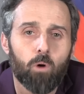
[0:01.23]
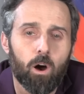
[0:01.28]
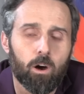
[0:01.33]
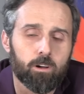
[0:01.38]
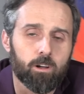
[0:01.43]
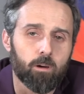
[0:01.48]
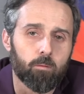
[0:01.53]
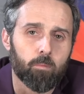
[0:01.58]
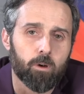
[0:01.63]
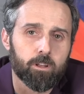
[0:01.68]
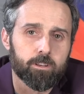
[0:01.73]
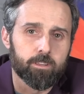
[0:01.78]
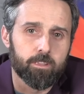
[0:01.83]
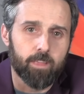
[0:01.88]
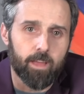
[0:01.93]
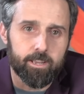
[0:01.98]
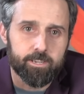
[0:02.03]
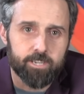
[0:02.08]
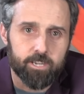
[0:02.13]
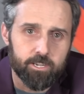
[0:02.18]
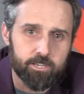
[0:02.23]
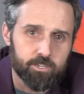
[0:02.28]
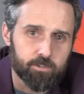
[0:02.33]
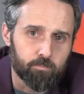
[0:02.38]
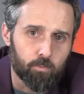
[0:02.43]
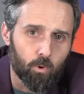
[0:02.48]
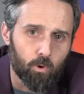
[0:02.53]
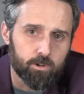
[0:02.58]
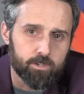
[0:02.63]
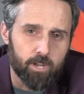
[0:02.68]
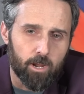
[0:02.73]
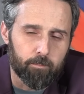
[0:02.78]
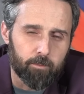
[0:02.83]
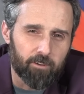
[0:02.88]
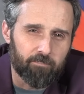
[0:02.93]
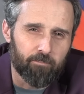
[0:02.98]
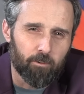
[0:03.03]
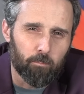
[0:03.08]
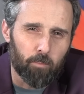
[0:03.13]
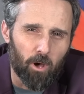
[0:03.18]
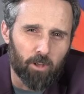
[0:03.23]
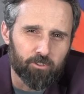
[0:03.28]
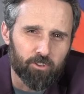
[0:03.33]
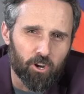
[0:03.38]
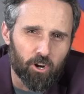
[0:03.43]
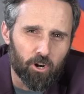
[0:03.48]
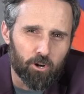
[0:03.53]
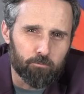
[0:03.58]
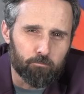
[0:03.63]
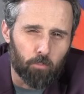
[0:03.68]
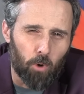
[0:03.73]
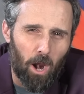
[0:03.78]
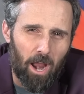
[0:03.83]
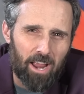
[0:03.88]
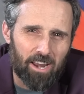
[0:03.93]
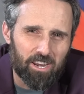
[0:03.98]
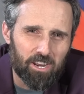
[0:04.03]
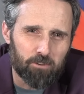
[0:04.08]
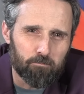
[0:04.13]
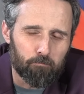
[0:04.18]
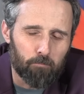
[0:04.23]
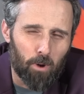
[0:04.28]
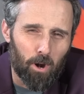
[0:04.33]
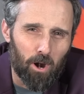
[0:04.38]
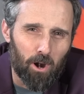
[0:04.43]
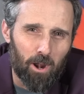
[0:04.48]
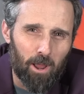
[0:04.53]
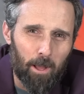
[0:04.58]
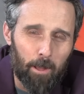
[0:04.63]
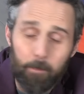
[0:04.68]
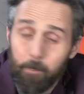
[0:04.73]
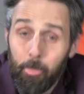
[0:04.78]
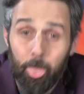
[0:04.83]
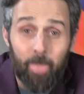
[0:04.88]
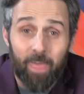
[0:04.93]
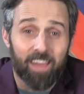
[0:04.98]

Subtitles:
Welcome to That's Good Sports. I'm your football nerd, Brandon Perna.